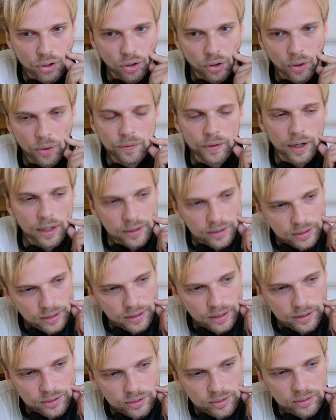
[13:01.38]
of
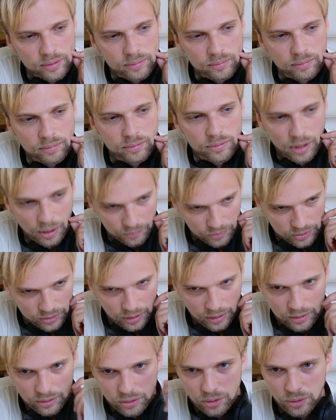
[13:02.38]
RTX graphics
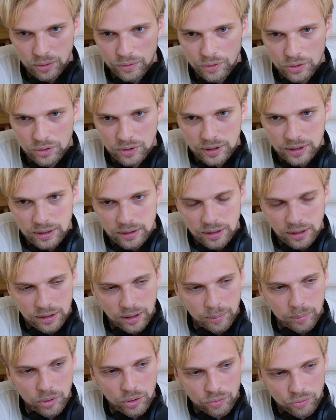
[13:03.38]
cards. So if you see the
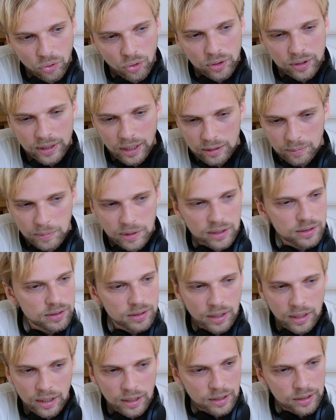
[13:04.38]
number 4, that means,
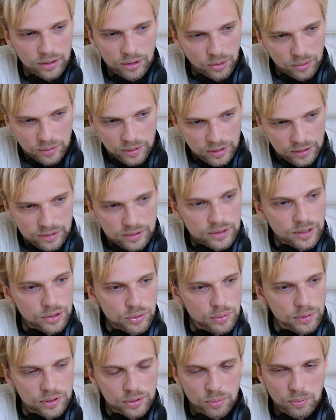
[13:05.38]
it's the
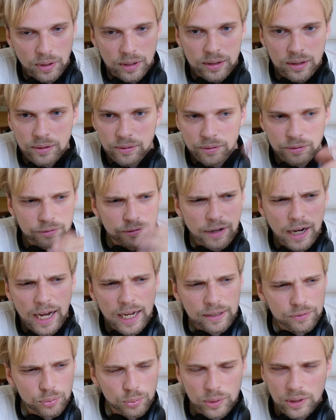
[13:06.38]
newest one.
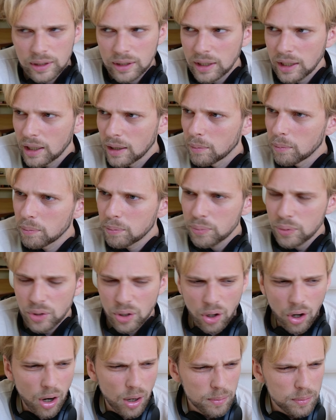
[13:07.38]
5 will come
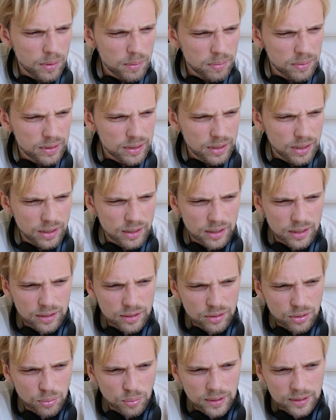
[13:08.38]
probably in
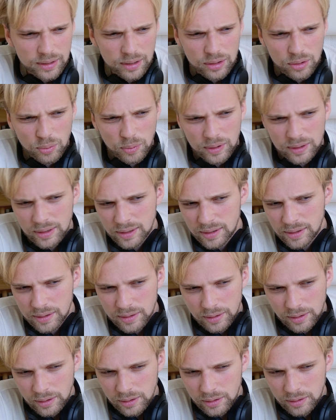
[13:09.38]

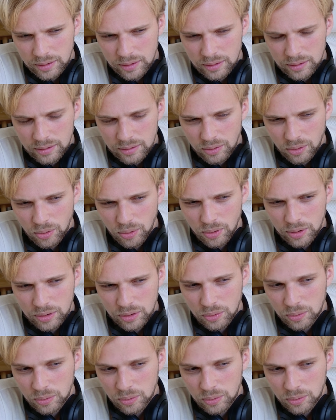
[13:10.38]
2026 or